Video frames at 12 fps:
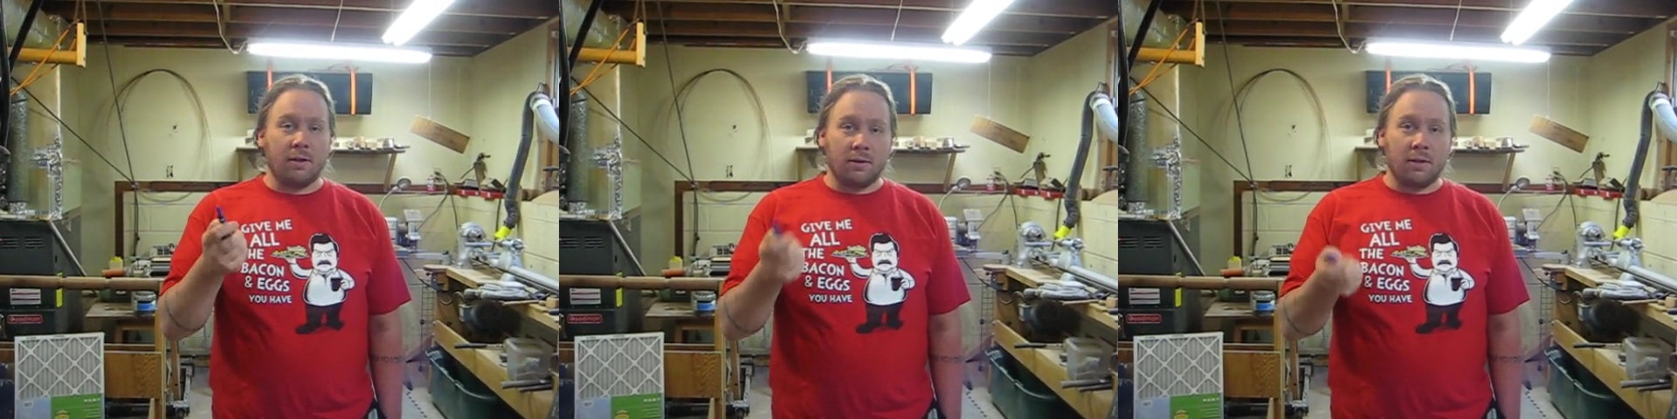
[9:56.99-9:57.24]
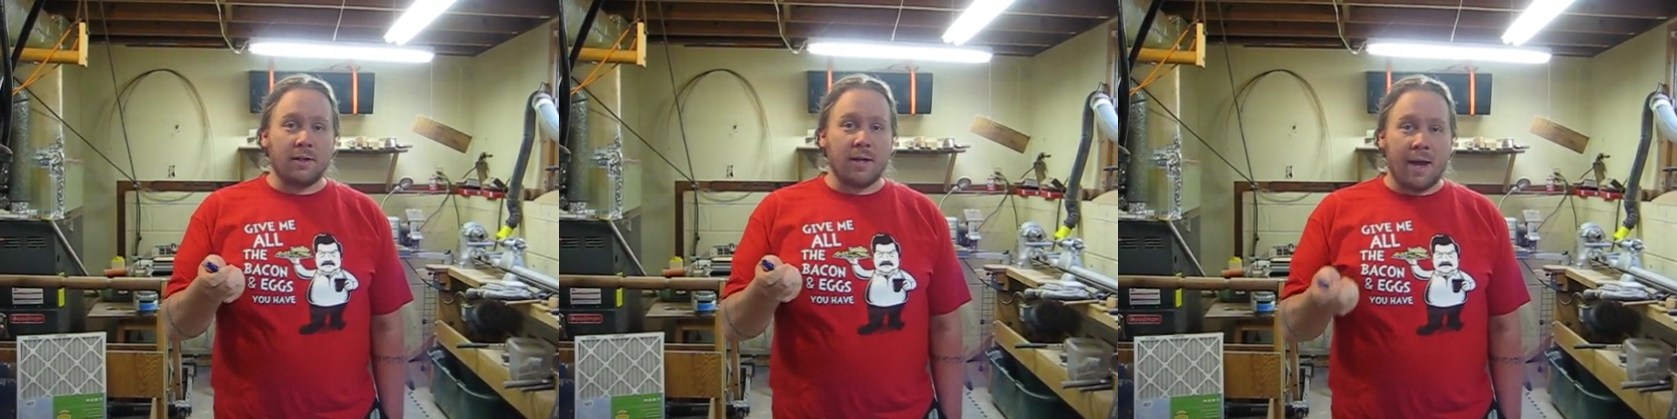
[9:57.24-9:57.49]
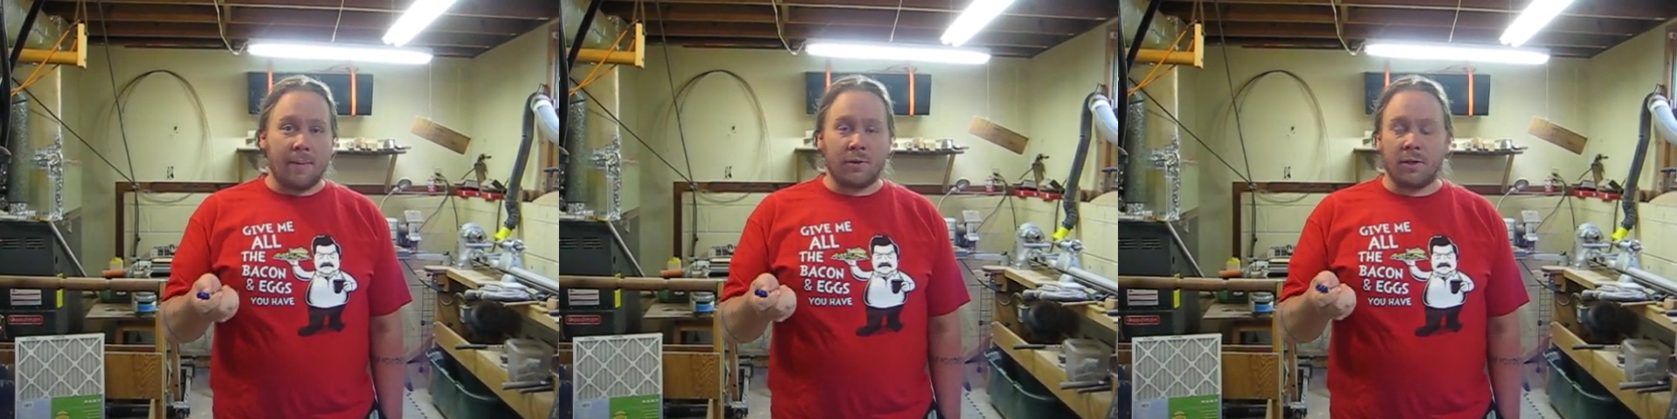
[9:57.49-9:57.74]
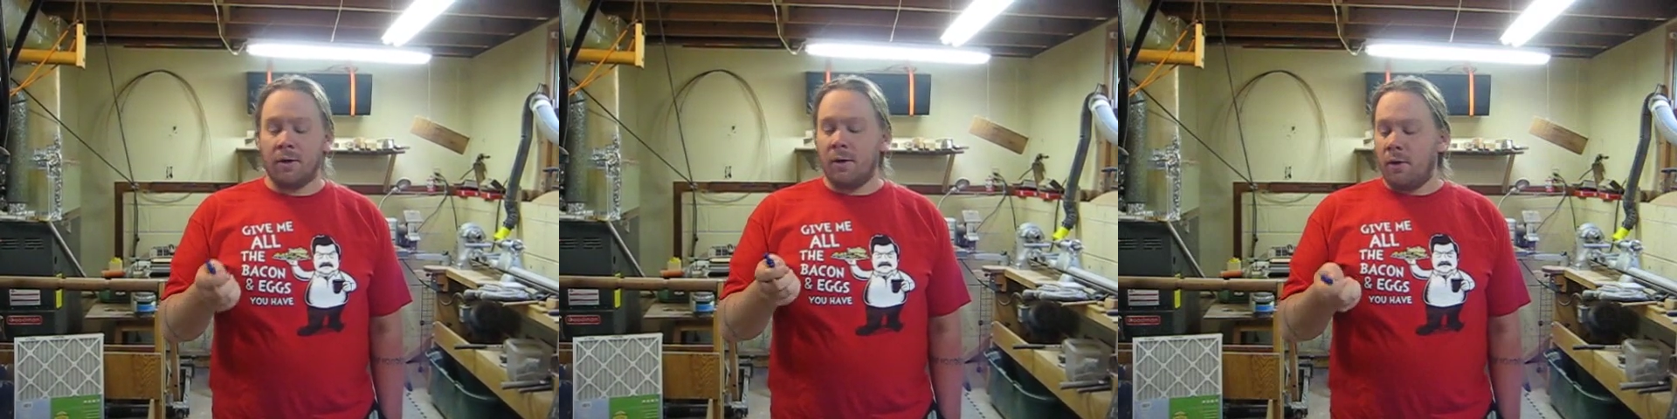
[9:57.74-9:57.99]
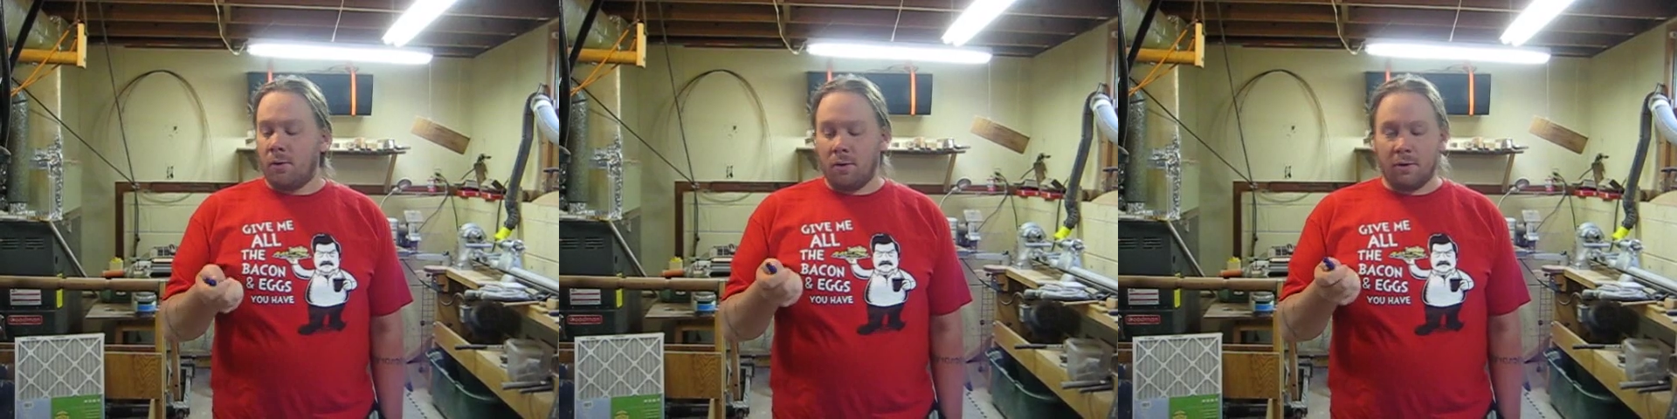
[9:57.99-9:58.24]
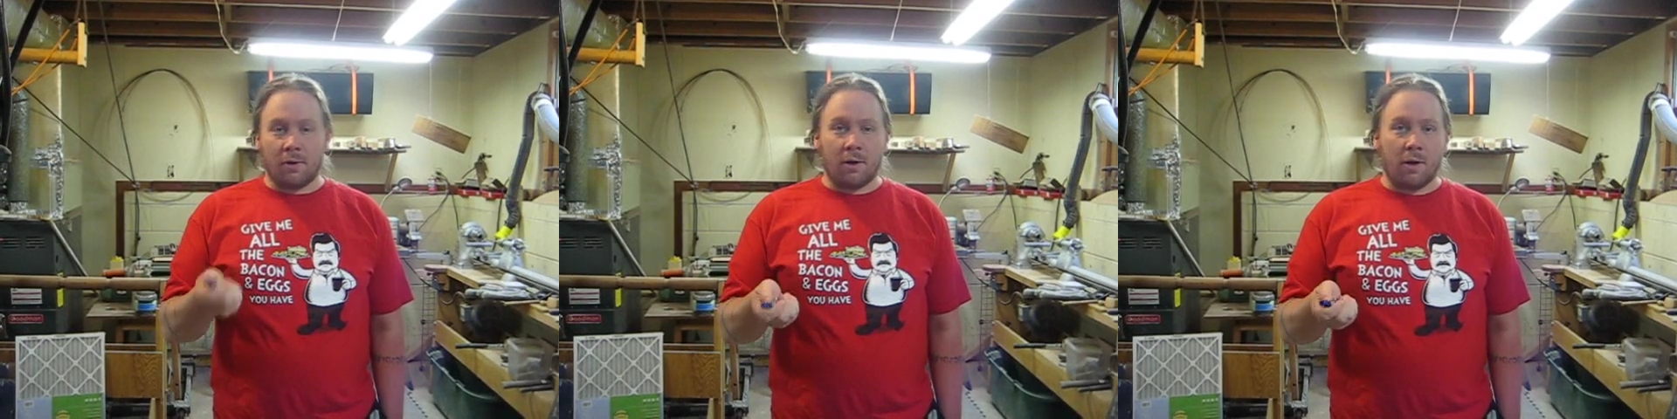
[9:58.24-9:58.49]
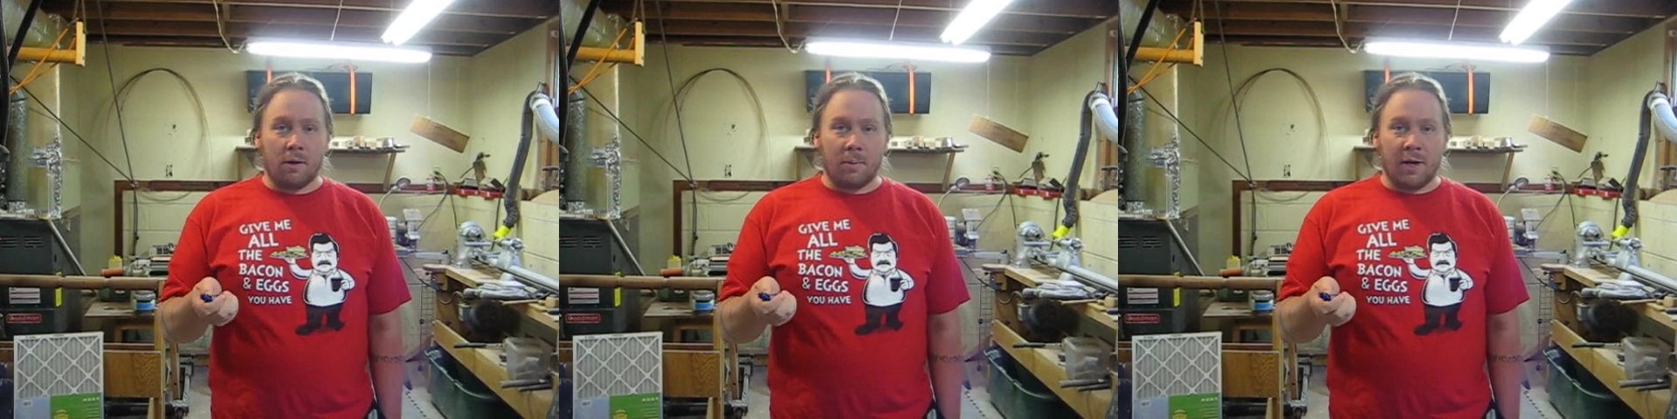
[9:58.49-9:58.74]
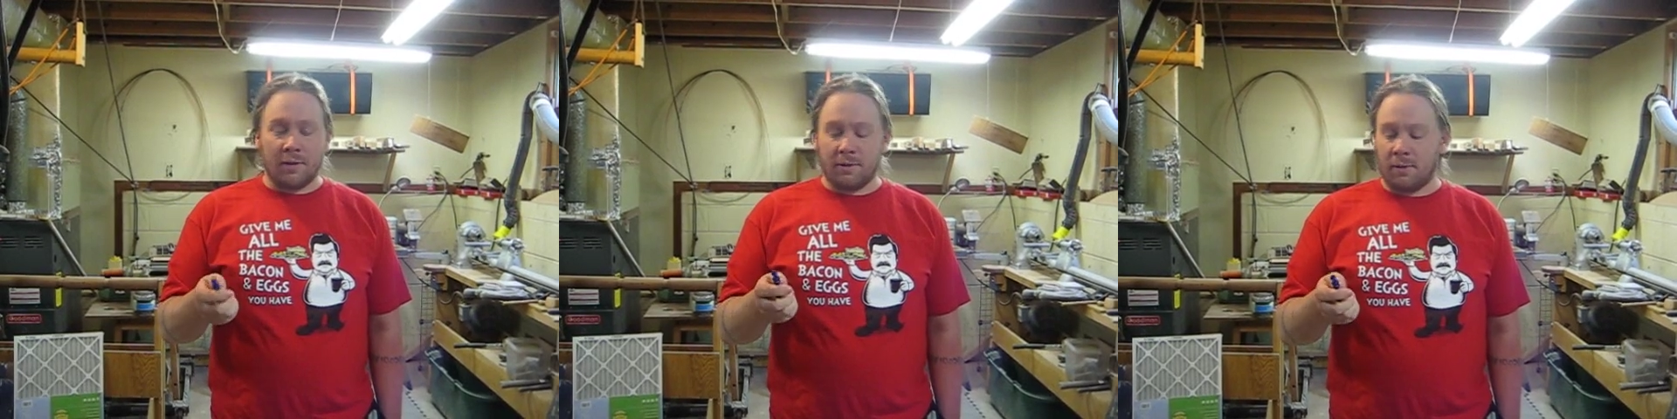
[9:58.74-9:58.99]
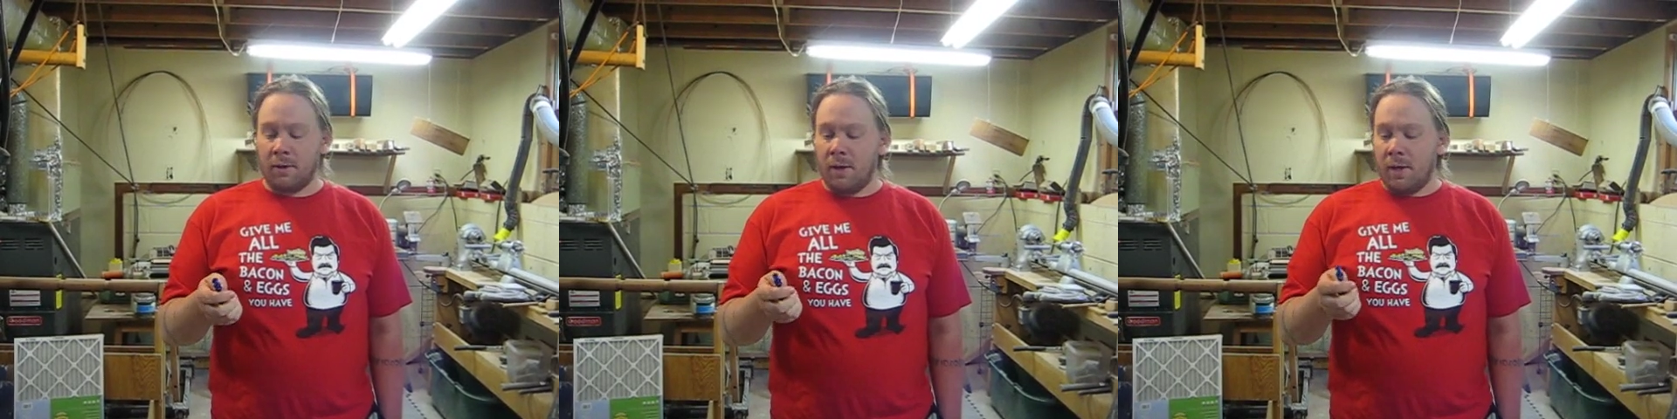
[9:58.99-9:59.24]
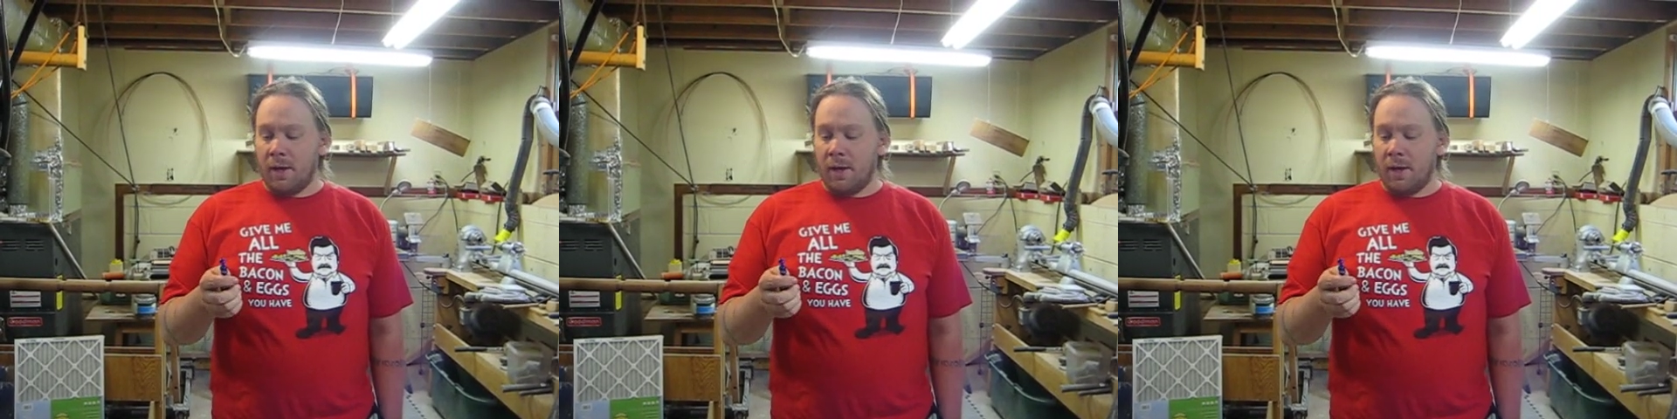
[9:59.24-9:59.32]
in your adapter or your cardomizer.